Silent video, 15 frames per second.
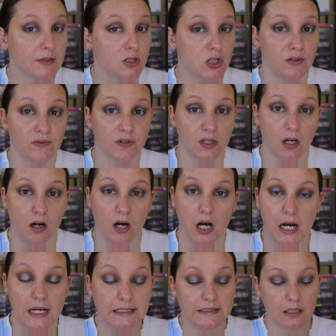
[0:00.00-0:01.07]
much it for the
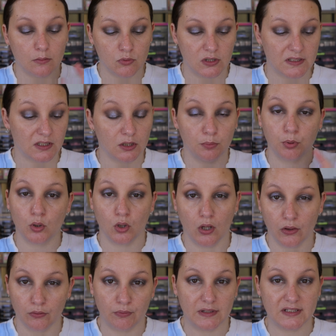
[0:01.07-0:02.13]
eyes. I'm just gonna put
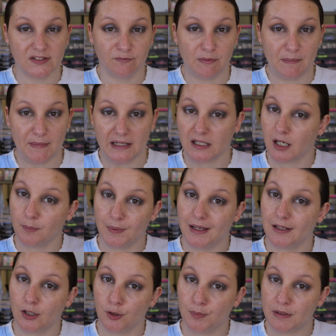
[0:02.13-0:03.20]
on the rest of my makeup
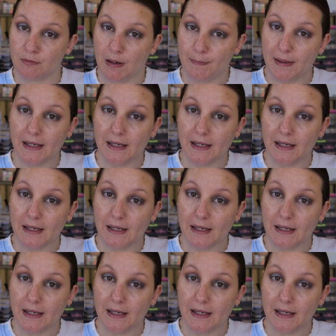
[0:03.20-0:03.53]
and I'll be right